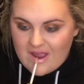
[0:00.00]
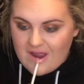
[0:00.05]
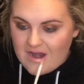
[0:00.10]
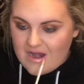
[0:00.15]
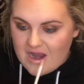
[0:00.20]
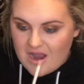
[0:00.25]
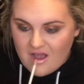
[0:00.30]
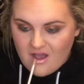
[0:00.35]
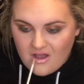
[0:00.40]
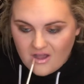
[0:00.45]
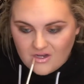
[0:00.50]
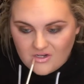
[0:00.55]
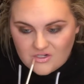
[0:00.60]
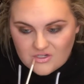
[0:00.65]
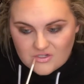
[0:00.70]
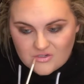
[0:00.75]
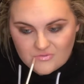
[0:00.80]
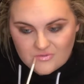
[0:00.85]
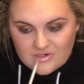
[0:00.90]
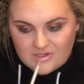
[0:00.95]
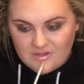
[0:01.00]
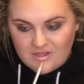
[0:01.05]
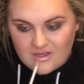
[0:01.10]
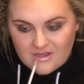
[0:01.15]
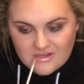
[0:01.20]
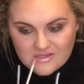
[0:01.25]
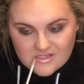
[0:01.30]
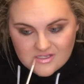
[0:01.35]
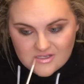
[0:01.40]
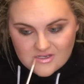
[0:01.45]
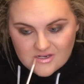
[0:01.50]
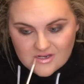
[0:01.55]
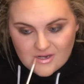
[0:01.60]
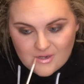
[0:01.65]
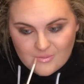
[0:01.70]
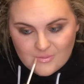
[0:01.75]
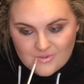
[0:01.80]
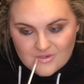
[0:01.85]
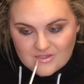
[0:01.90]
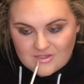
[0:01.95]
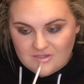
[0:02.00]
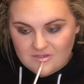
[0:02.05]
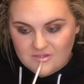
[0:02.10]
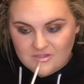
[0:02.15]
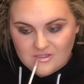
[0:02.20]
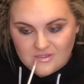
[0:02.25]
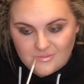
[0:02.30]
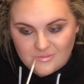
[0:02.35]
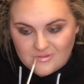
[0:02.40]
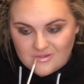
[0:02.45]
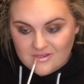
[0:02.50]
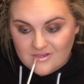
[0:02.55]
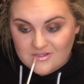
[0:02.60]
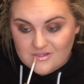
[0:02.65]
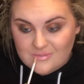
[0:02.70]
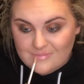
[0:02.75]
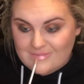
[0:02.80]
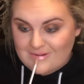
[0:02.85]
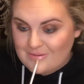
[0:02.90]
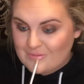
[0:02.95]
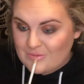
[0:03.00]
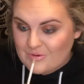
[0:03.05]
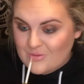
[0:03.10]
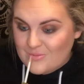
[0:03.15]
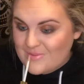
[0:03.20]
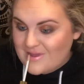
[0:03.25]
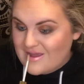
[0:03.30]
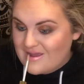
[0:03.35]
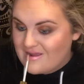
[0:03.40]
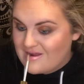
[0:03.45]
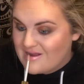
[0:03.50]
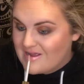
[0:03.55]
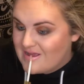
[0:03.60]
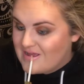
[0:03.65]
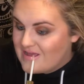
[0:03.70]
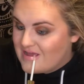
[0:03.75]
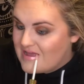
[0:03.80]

And now I just realized that I put this lip gloss on my roommate